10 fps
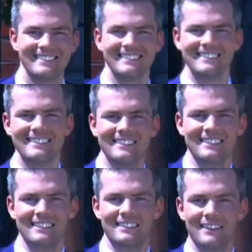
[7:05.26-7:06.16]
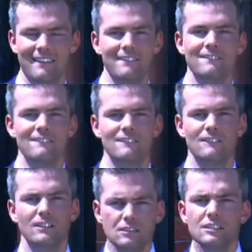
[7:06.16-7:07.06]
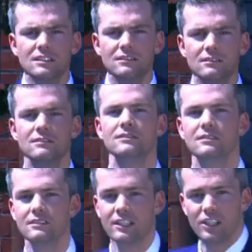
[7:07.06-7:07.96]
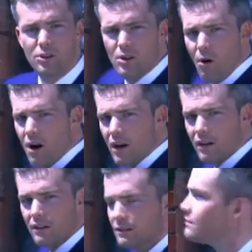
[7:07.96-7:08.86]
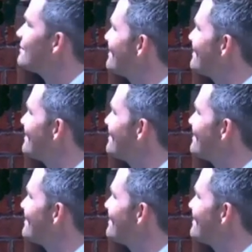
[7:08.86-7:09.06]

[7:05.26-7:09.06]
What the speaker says: reveals the unusual job he had before becoming a